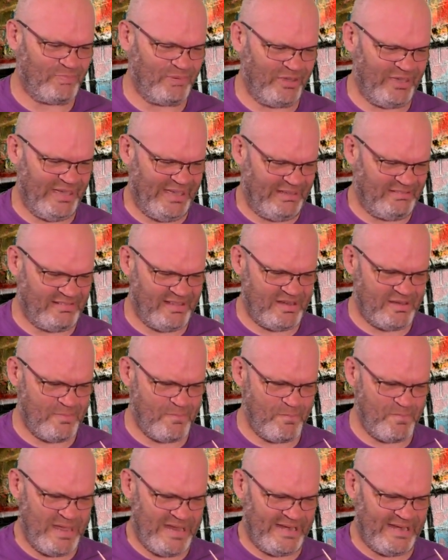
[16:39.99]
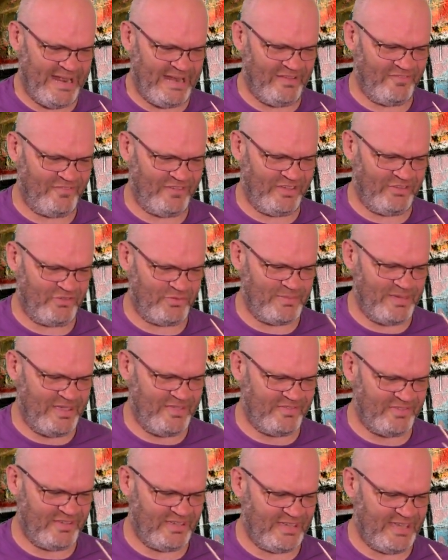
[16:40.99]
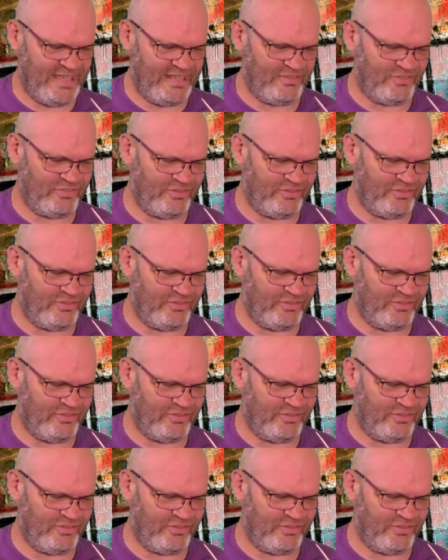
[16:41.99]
but it didn't mean anything to me as a kid.